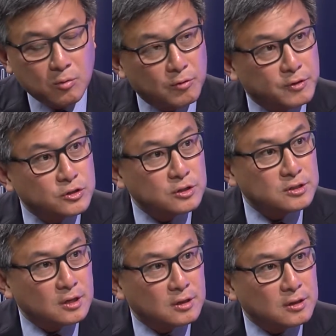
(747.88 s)

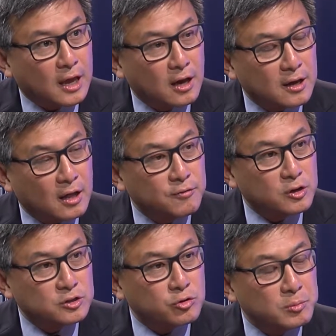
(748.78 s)
revisions to
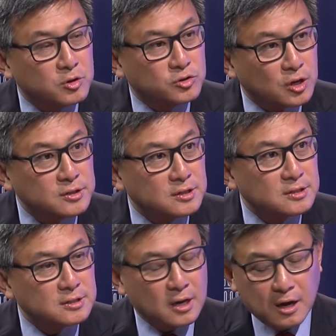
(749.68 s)
California's criminal
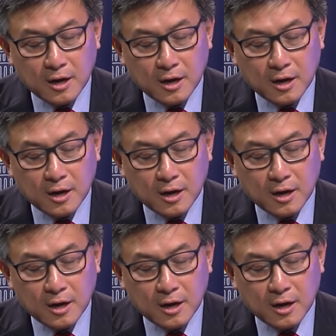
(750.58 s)
justice